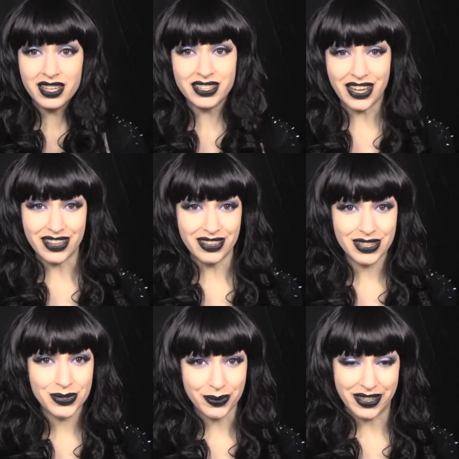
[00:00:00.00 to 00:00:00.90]
Now
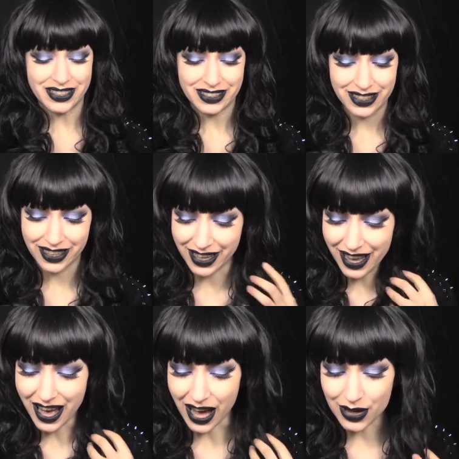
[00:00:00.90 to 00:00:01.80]
this one,
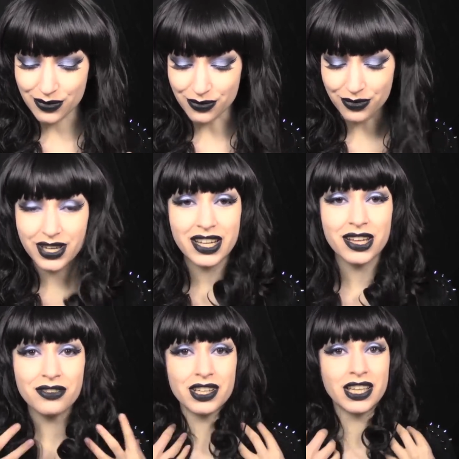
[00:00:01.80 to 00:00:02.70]
I
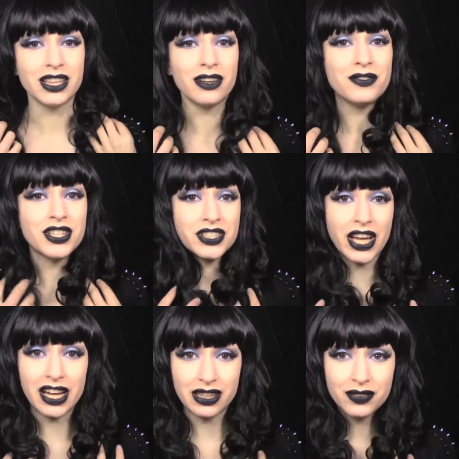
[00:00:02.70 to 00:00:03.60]
really, really love the
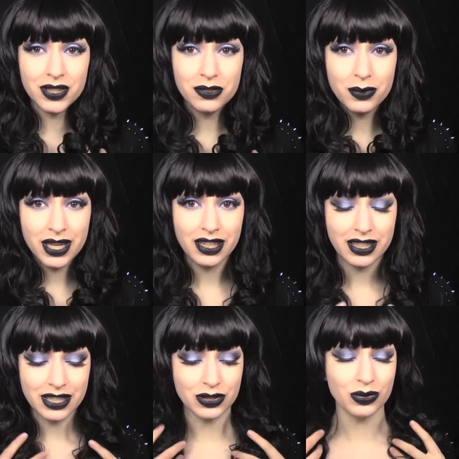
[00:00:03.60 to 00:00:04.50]
style of this
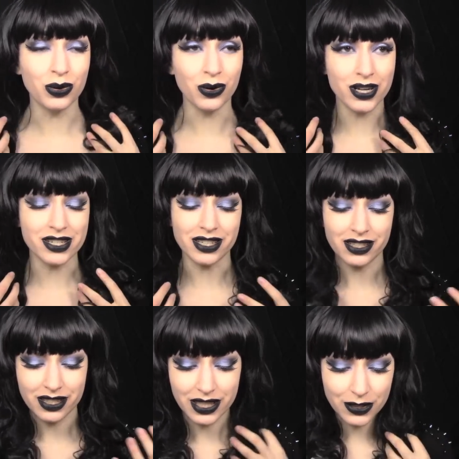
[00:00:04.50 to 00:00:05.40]
wig. It's
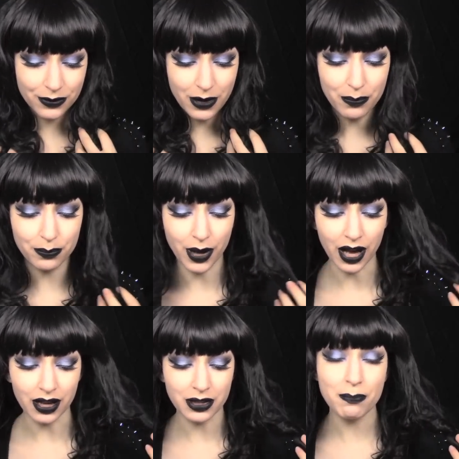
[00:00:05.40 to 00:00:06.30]
gorgeous. It's from
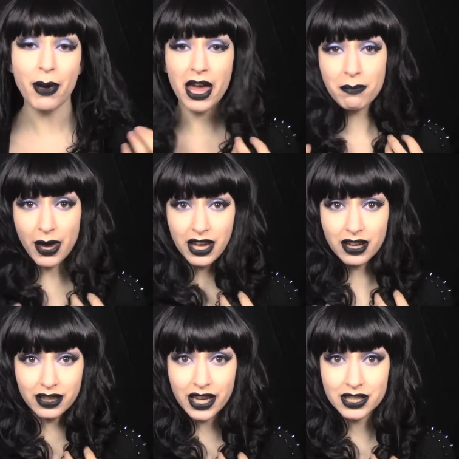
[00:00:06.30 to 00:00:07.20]
uh, the Bang Bang
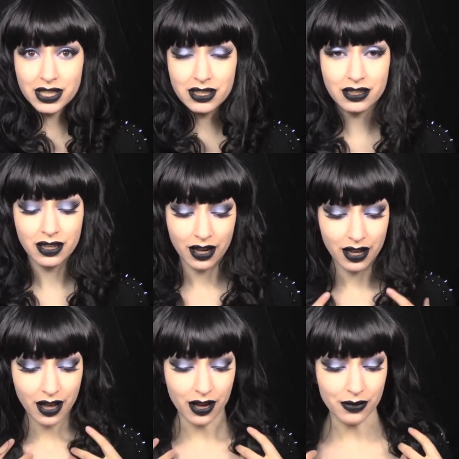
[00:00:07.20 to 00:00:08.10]
Collection
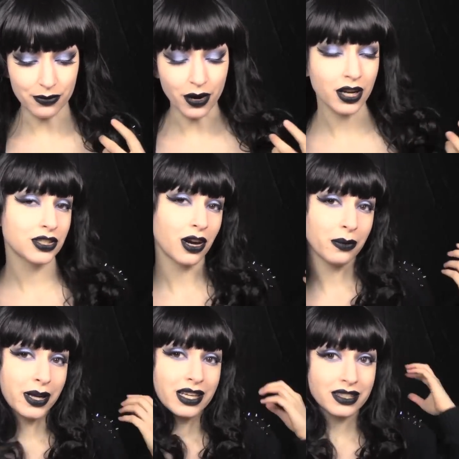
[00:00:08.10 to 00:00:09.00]
of
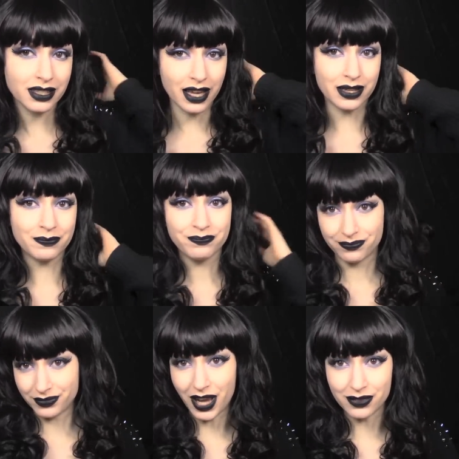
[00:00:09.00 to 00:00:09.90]
Rockstar Wigs, and
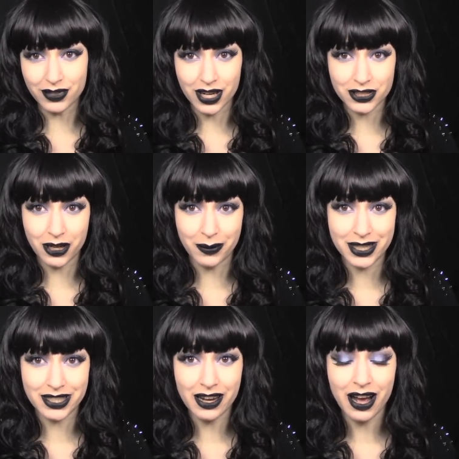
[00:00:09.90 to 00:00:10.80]
on Rockstar
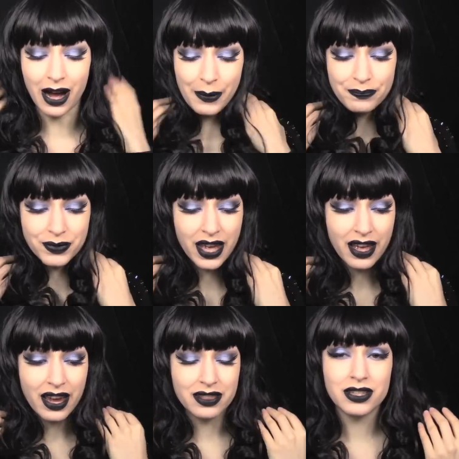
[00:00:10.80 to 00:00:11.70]
Wigs dot com,
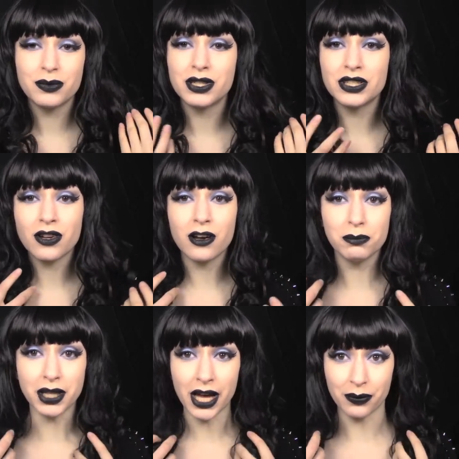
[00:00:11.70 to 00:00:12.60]
and this one is
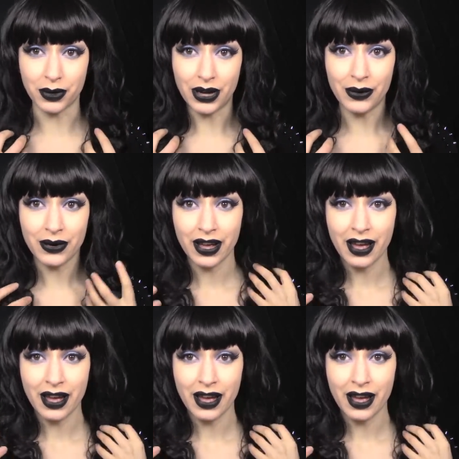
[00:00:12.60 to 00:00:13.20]
called Black Widow.